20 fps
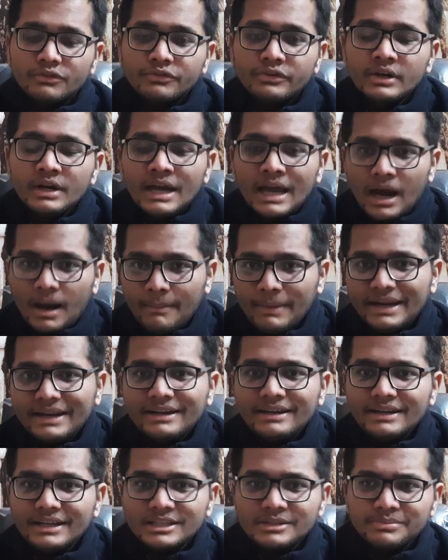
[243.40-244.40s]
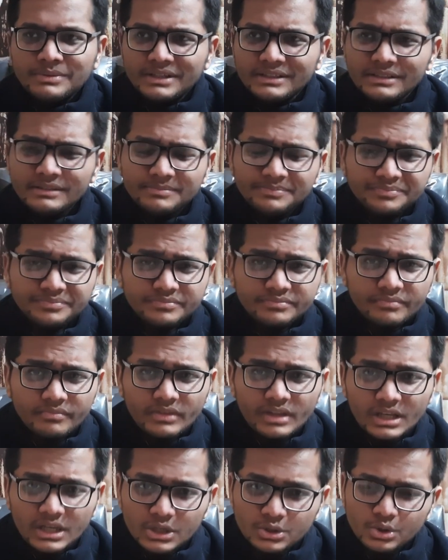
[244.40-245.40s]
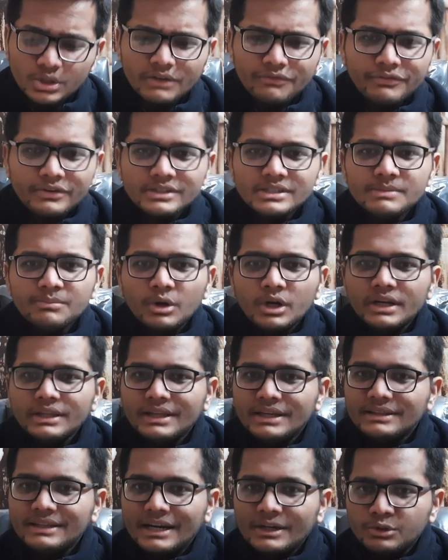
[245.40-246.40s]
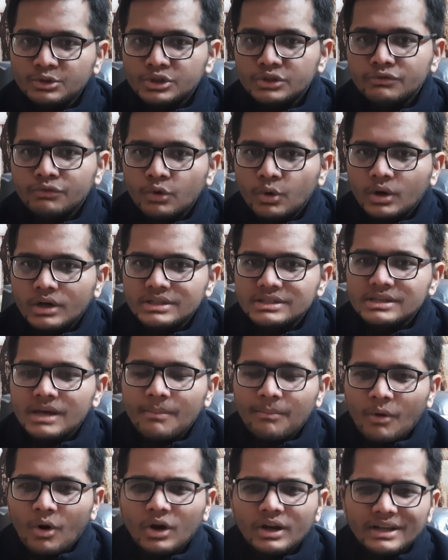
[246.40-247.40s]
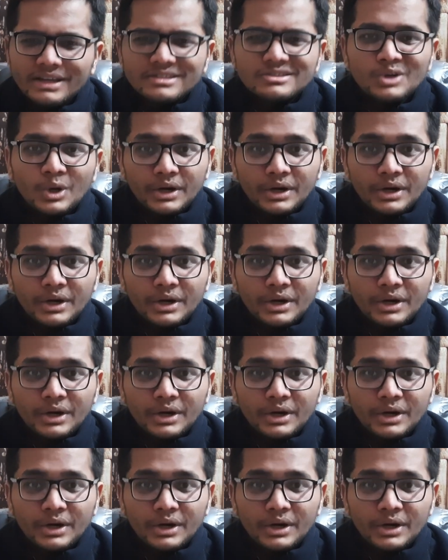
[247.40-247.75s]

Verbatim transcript: of American Express, so the first important thing that you should focus upon is